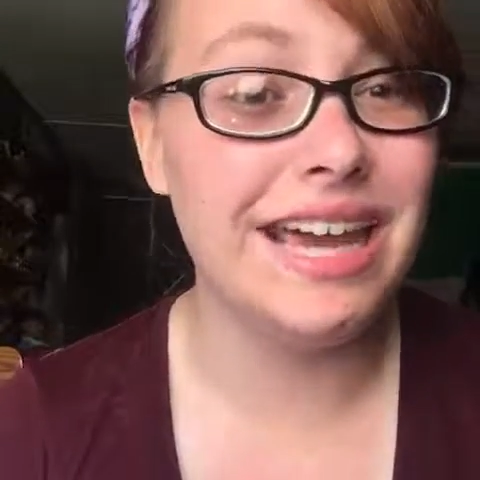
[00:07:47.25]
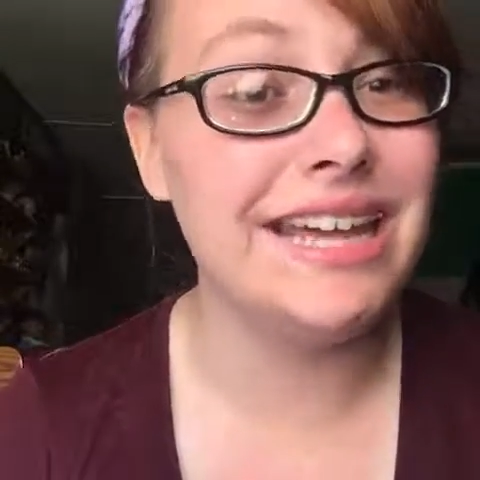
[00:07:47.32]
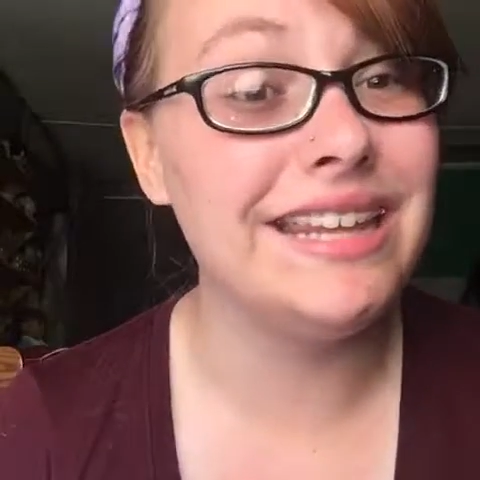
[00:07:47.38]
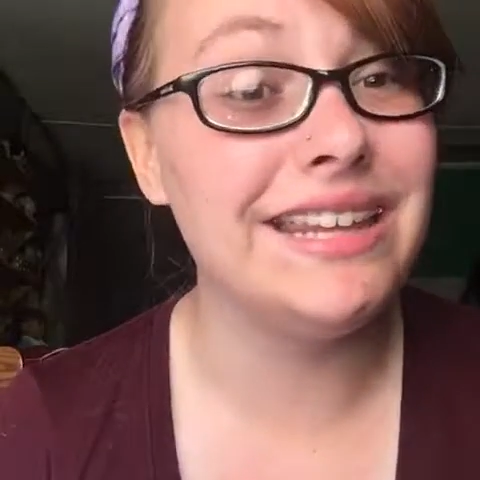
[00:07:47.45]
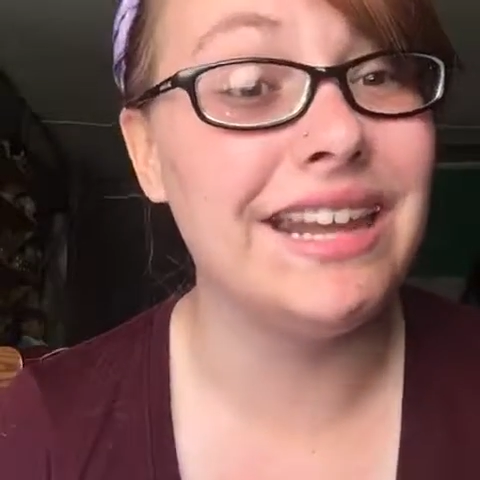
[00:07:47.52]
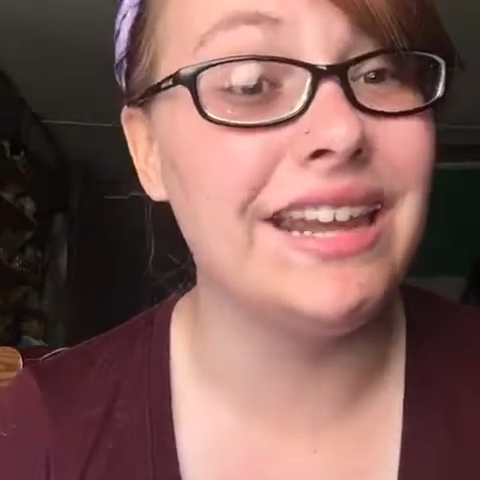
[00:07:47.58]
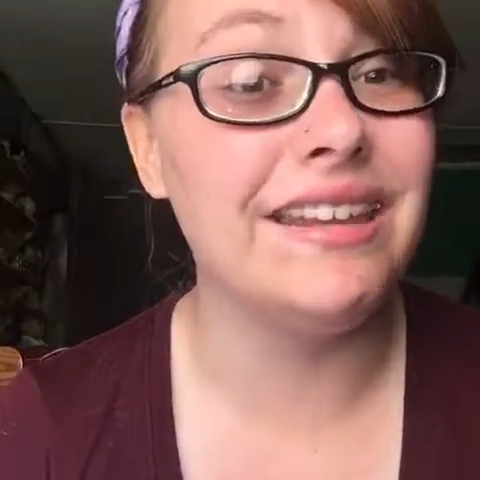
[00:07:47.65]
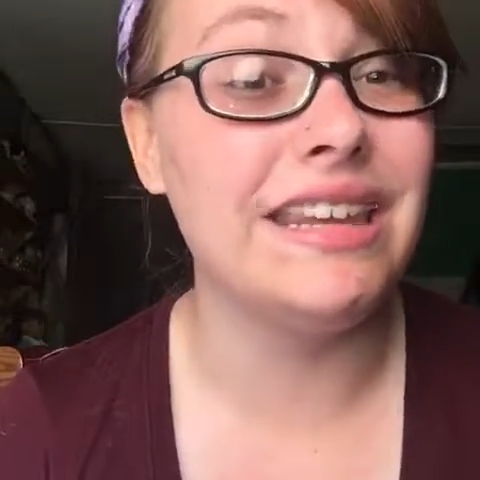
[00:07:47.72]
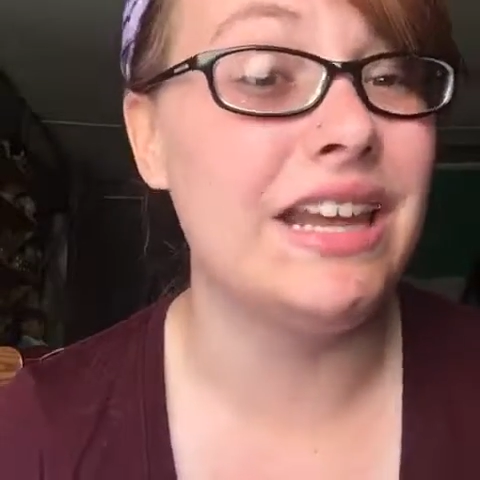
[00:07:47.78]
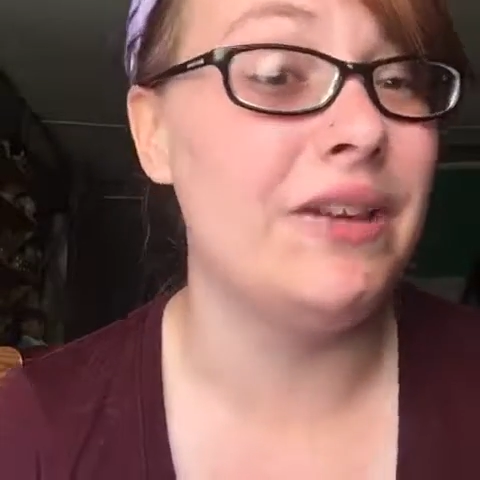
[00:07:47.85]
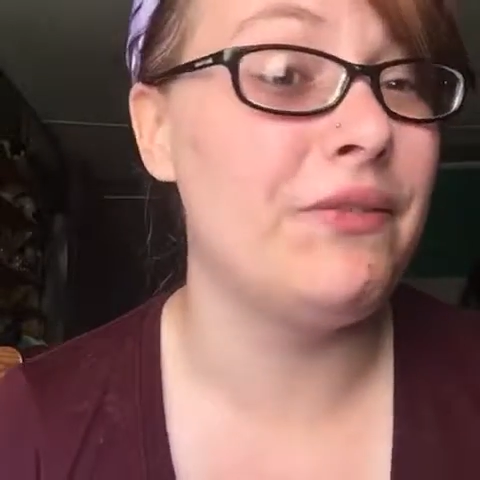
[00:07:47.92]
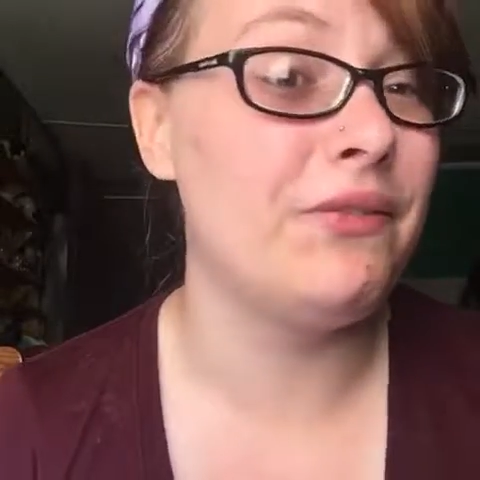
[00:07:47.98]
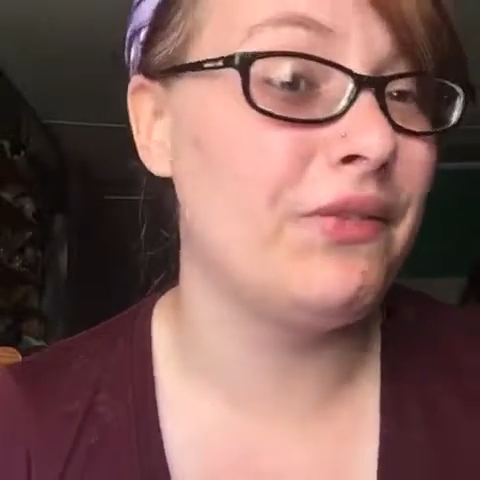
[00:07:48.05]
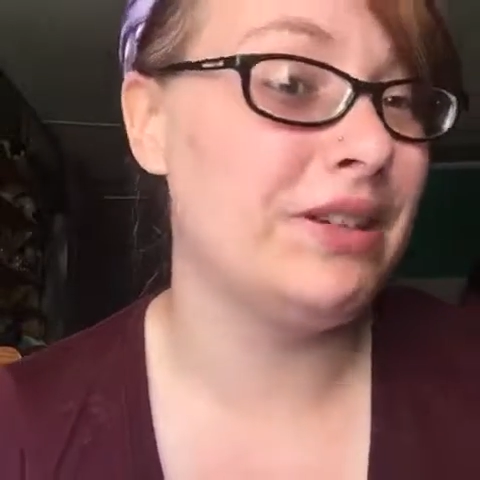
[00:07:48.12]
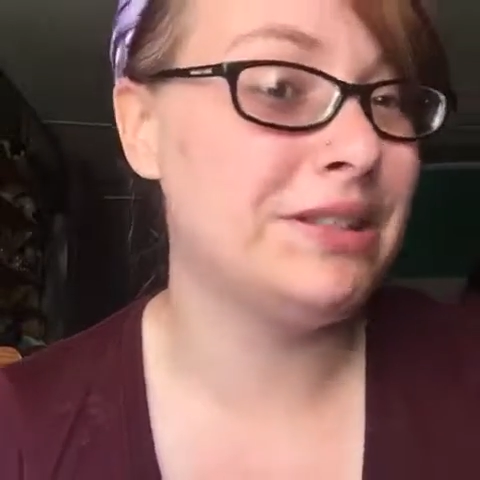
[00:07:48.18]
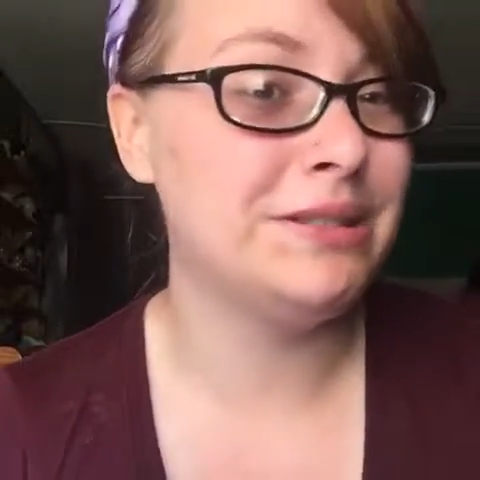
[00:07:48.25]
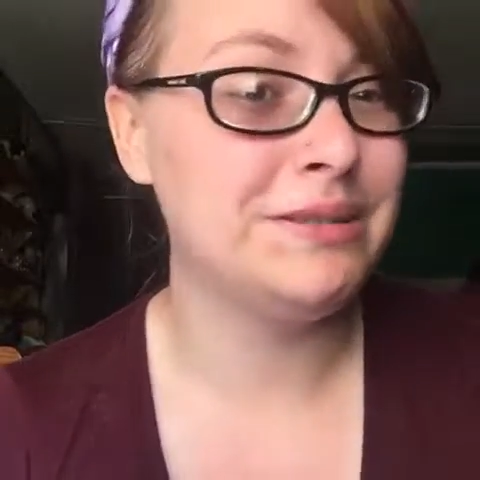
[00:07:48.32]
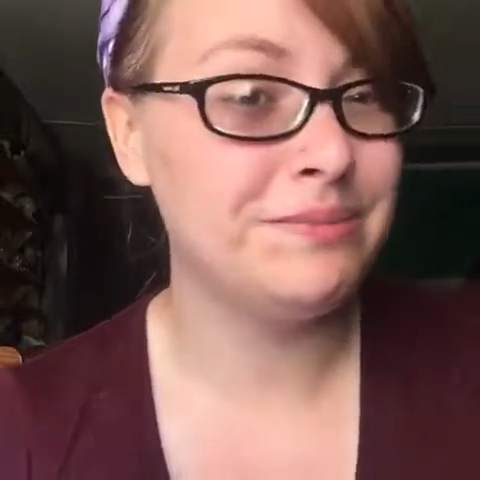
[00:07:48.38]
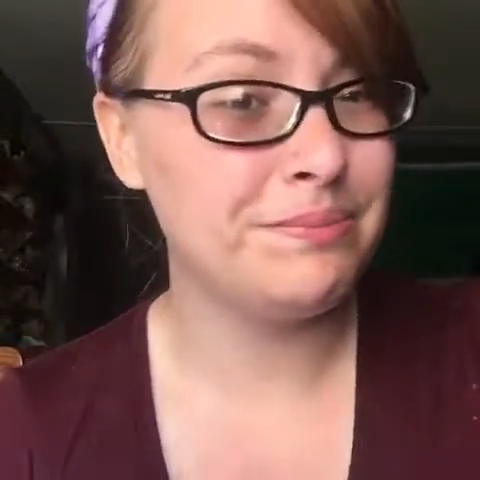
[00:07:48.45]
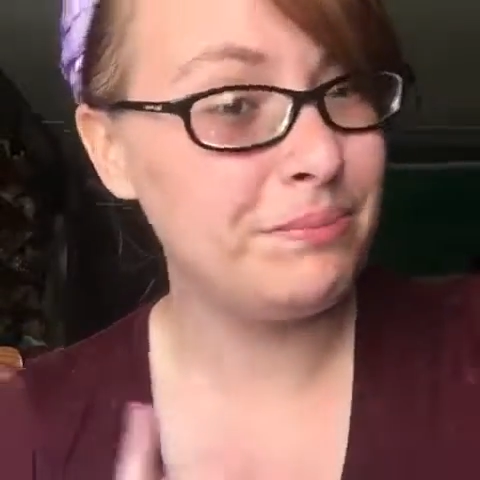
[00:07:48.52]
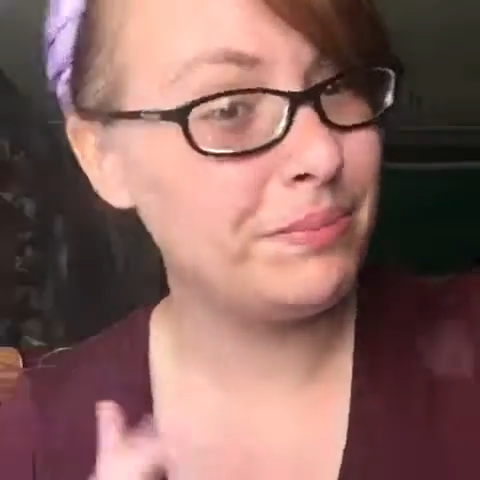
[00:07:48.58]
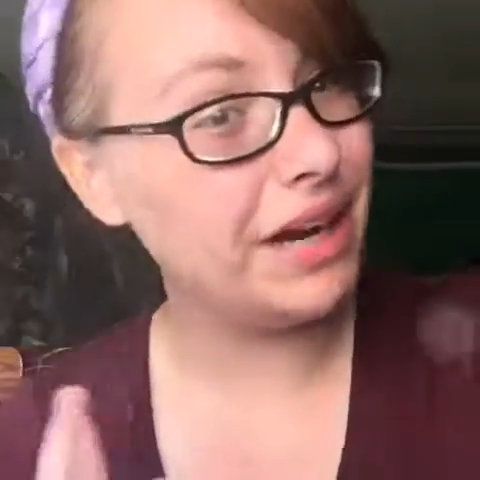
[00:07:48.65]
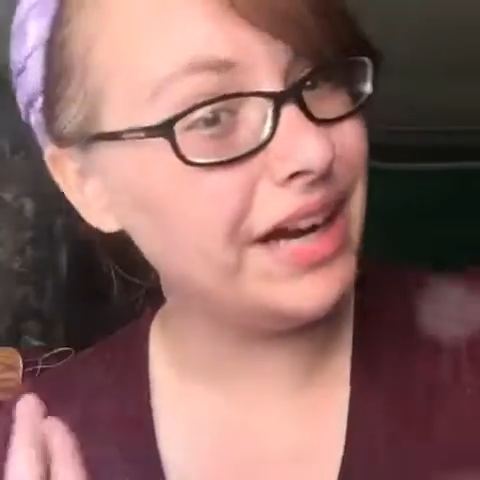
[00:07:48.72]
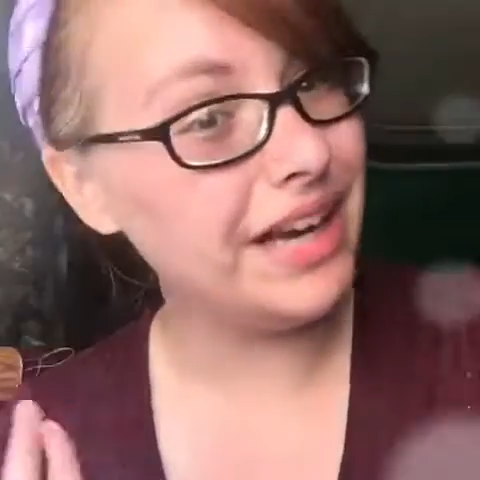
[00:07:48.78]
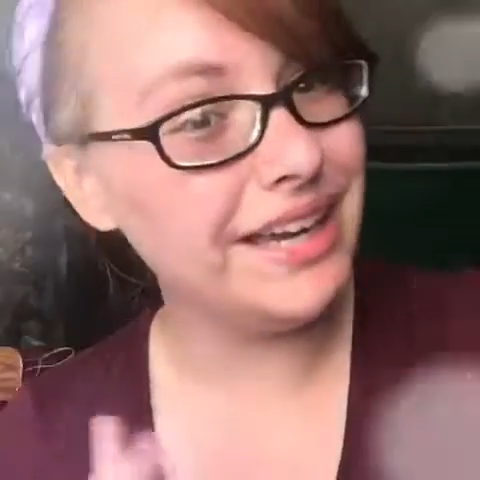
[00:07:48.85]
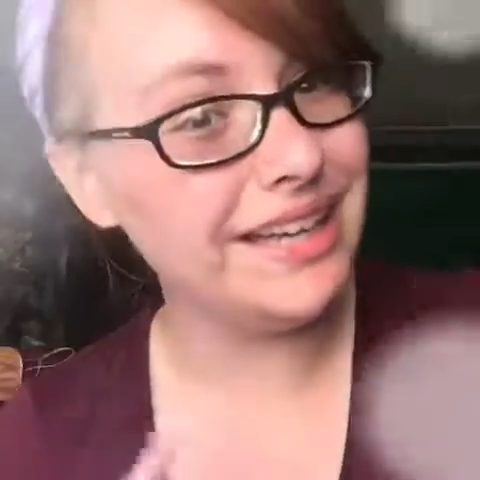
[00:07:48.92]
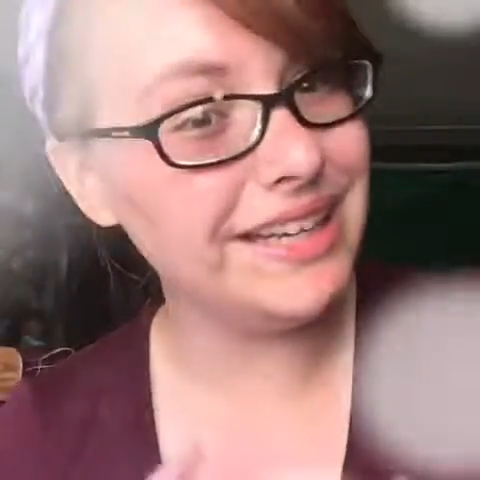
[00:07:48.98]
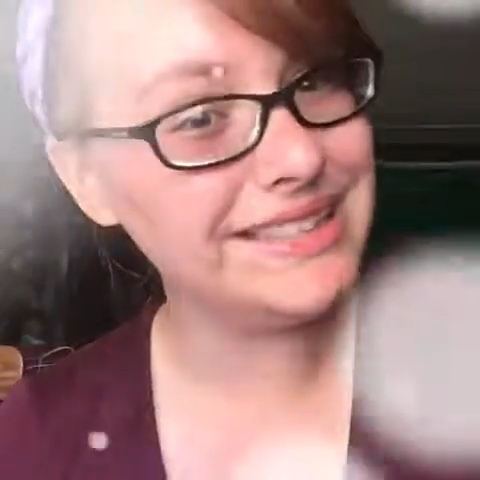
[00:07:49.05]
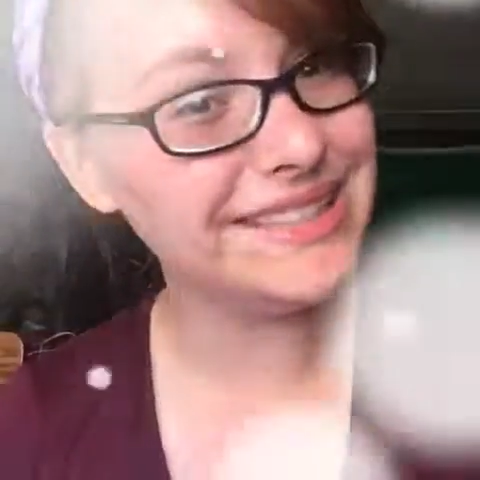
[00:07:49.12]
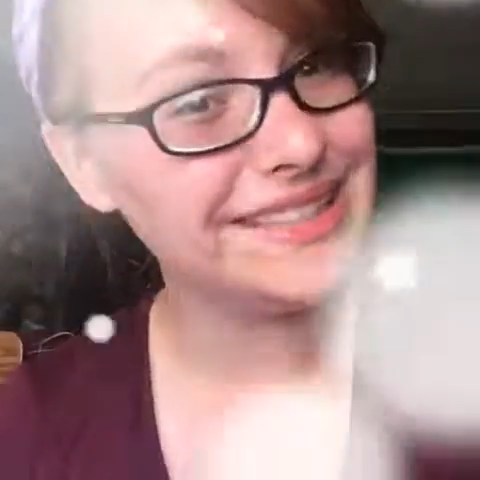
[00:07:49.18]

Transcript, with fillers: and stay safe. Bye!